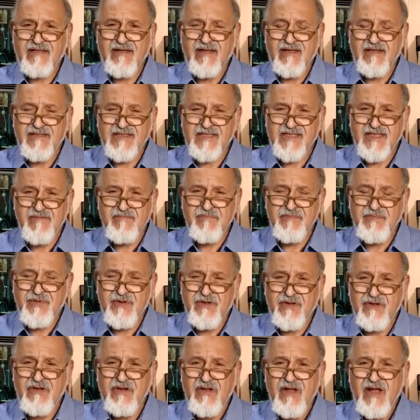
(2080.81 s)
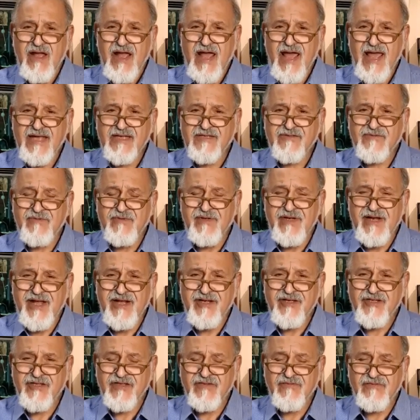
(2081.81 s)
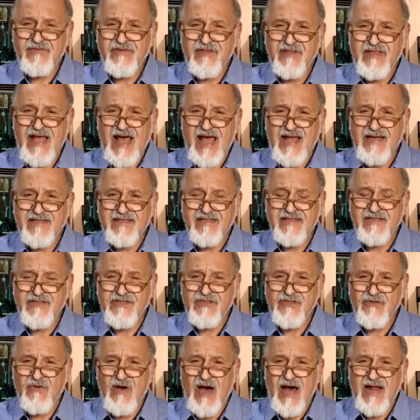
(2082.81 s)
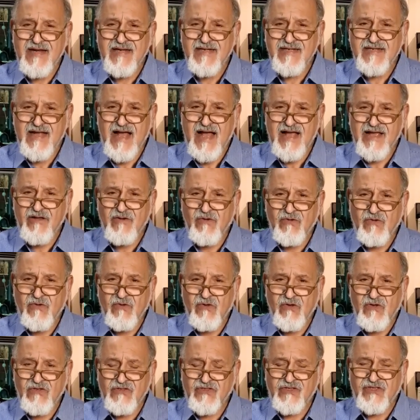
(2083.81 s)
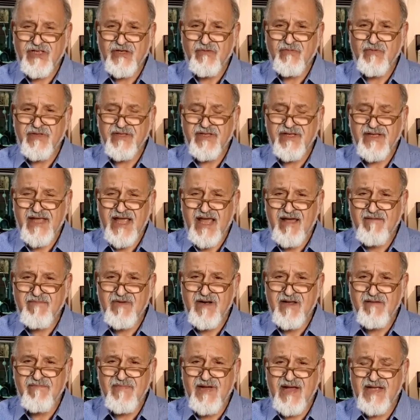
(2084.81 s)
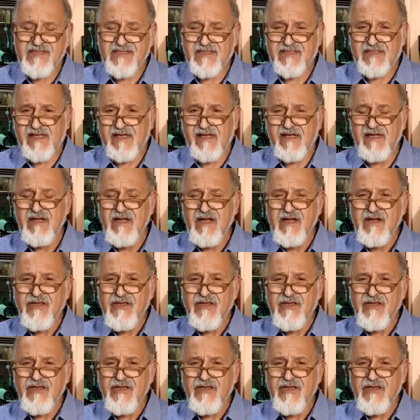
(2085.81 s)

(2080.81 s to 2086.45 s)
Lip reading: The simple explanation for that is you untie your Koshti with the Kemna Master,